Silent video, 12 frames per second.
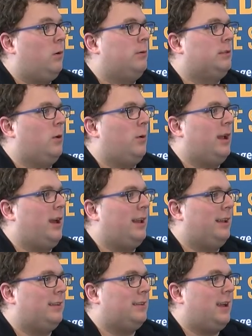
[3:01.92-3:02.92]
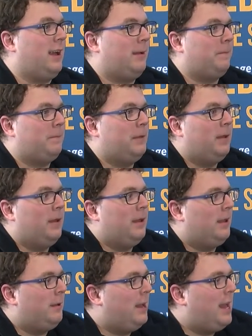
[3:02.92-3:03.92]
what was going on at the time.
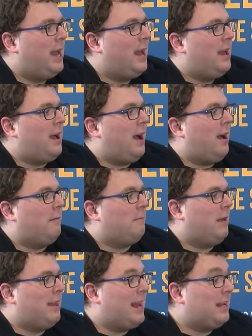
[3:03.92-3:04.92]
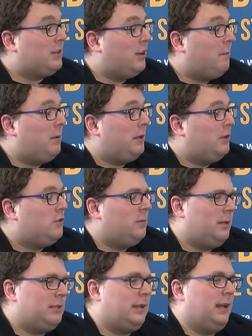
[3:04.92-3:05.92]
Then I started building
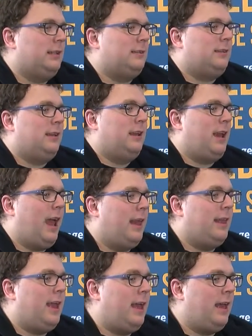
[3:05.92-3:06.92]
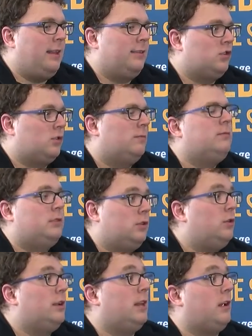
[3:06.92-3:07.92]
Joomla sites, and then soon